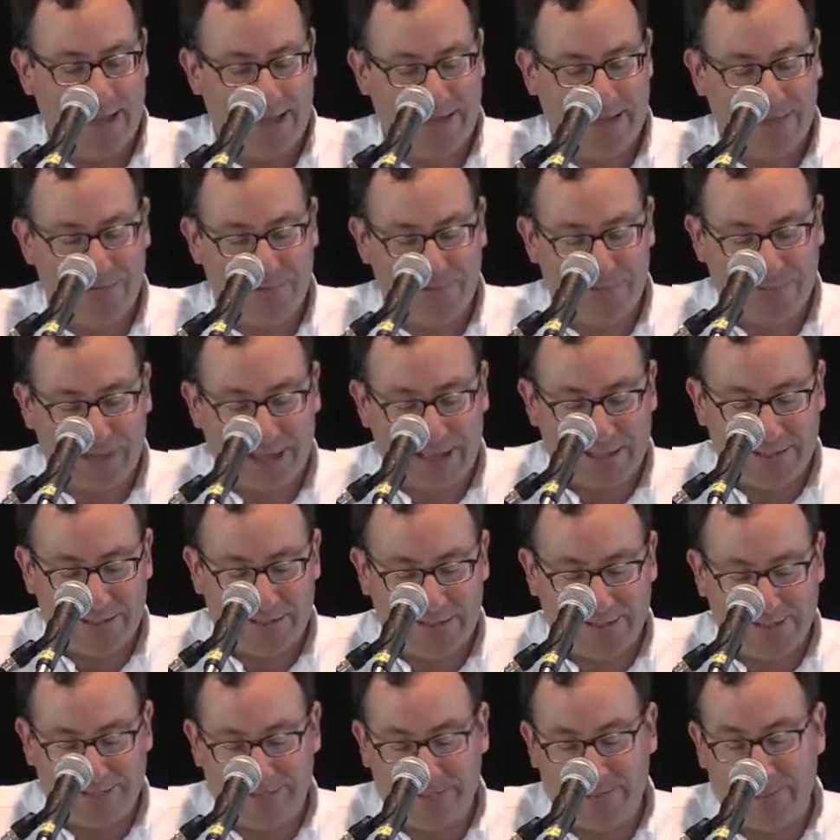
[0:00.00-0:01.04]
a different value
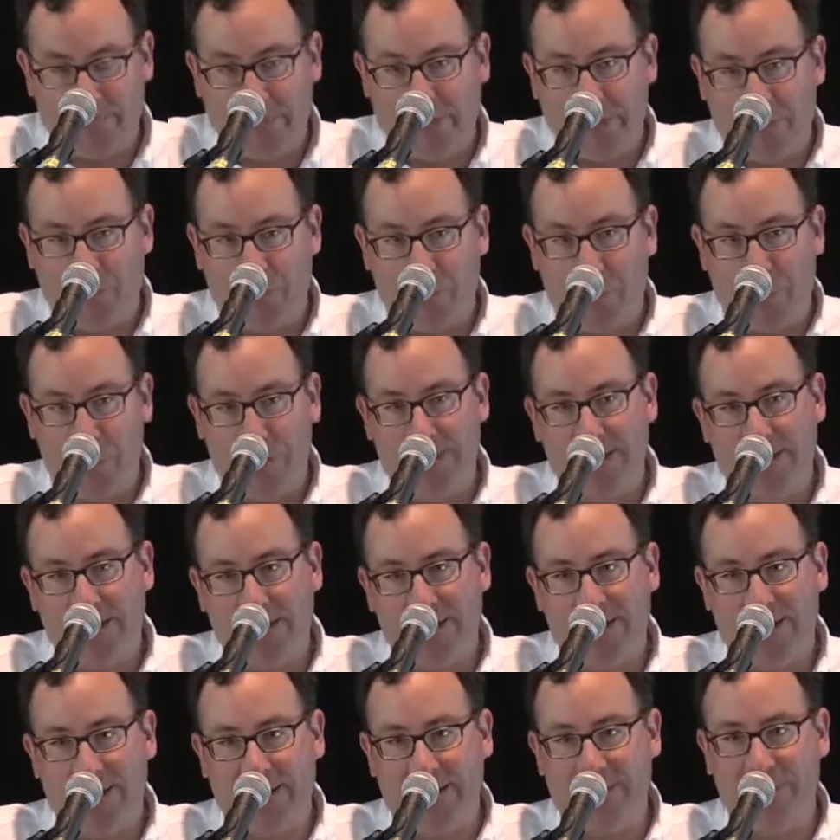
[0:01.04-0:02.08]
system at work
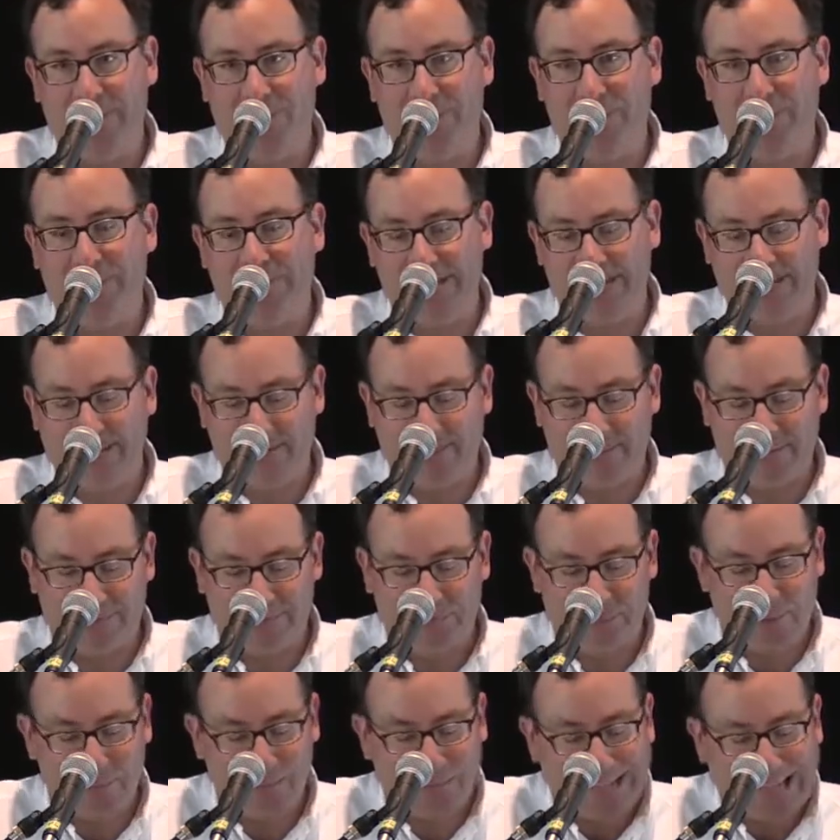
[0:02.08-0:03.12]
in those fields. The
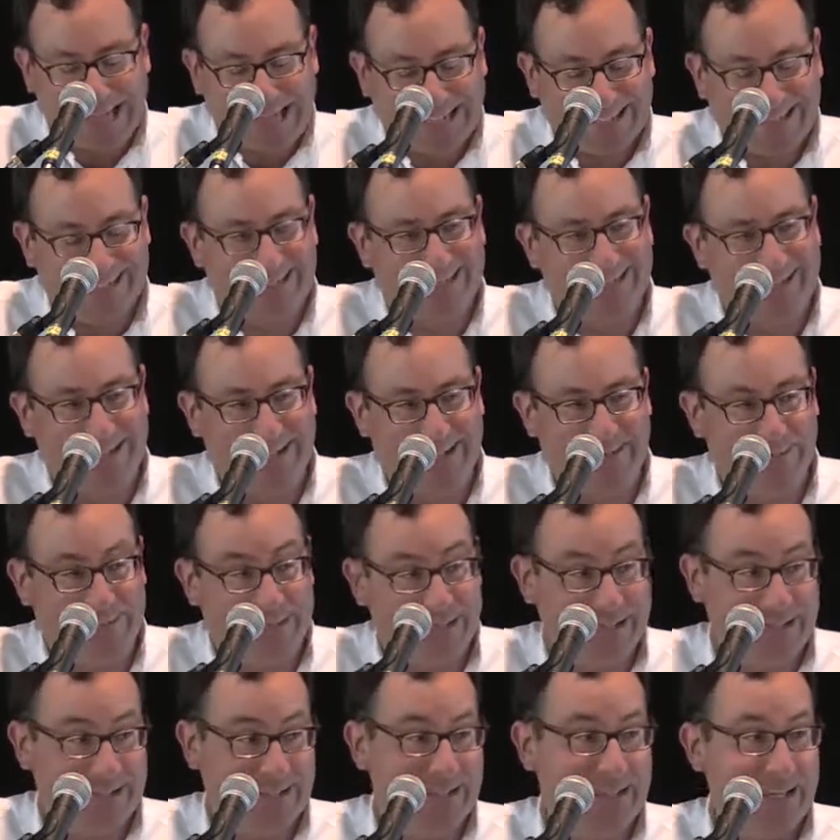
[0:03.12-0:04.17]
term legacy
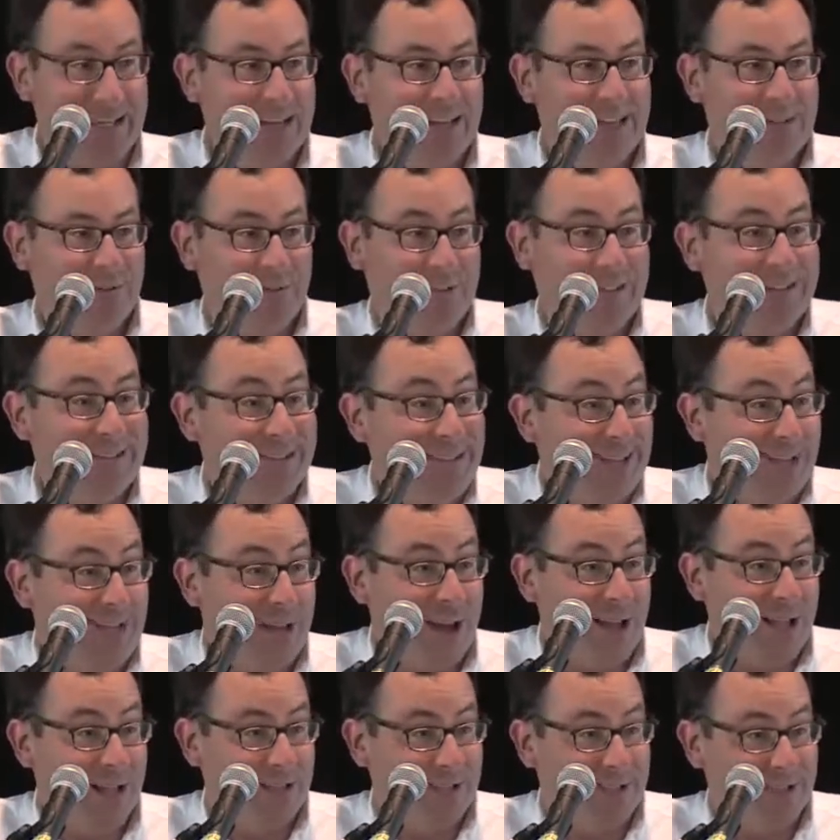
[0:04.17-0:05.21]
within, within
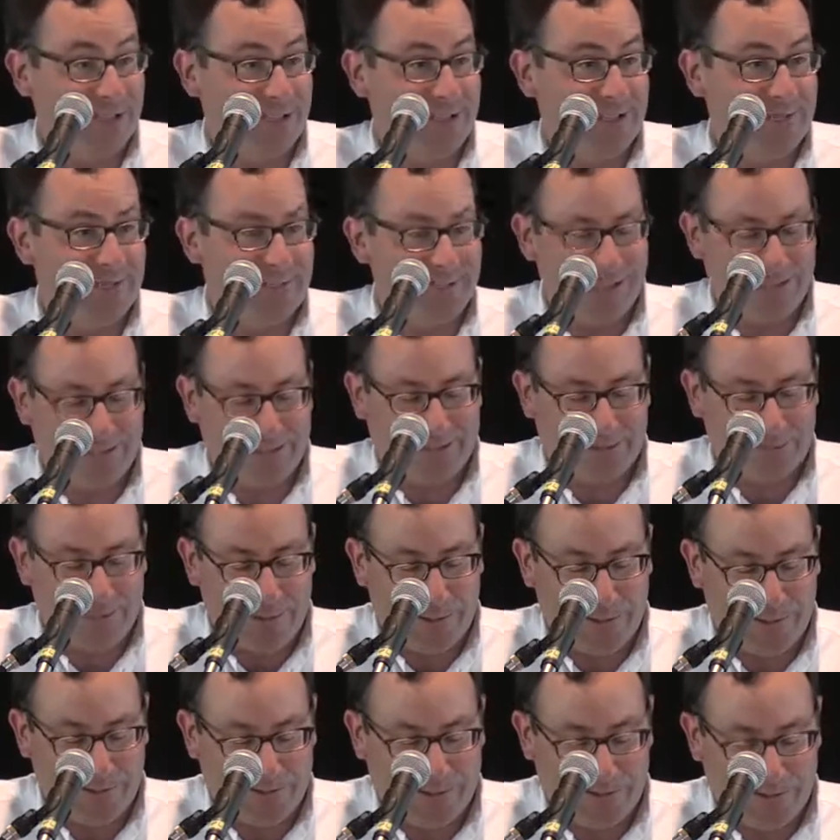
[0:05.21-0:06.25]
technology, within the
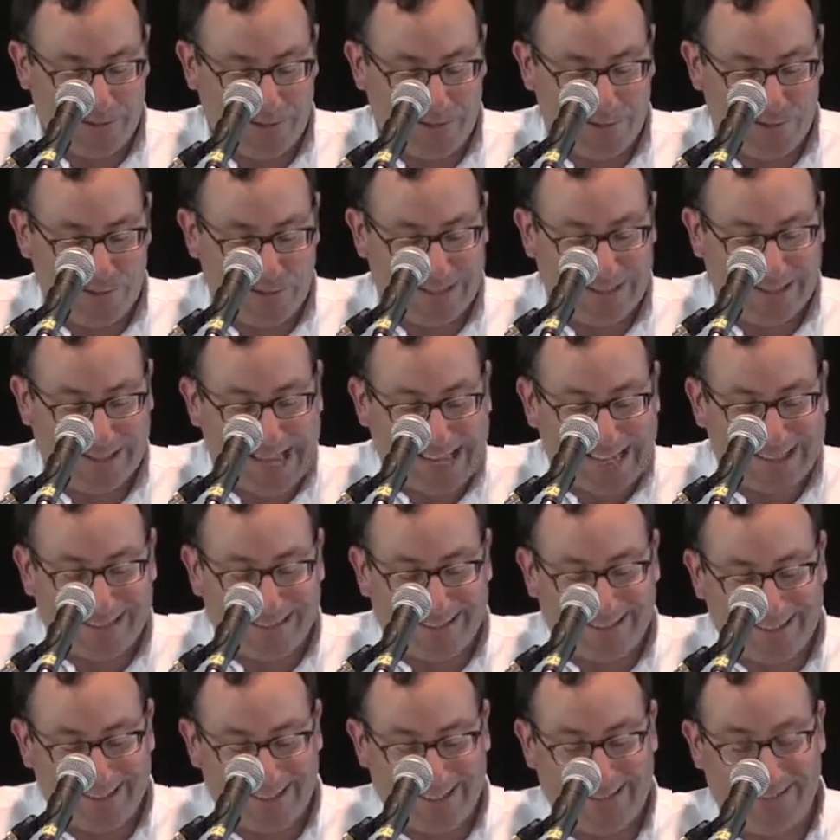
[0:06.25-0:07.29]
computer industry,
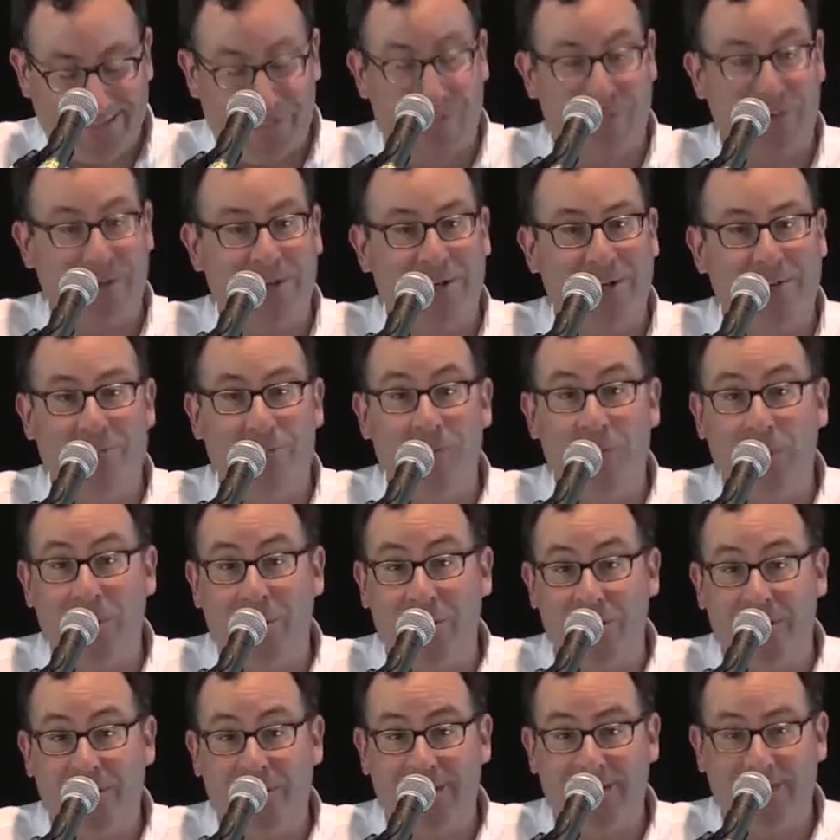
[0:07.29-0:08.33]
legacy is a dirty
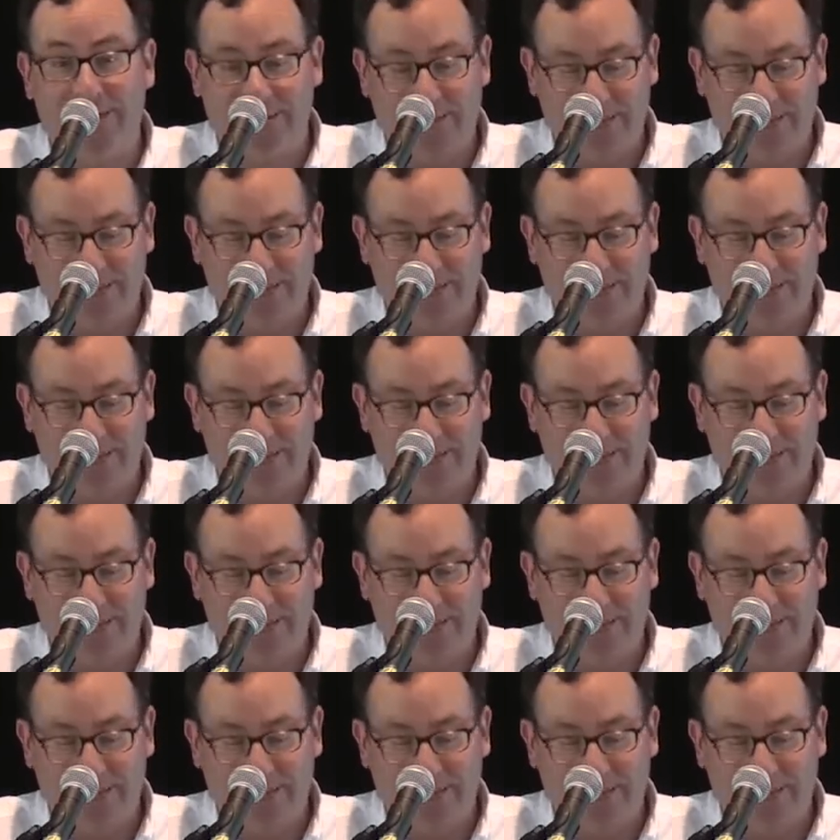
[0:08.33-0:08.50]
word.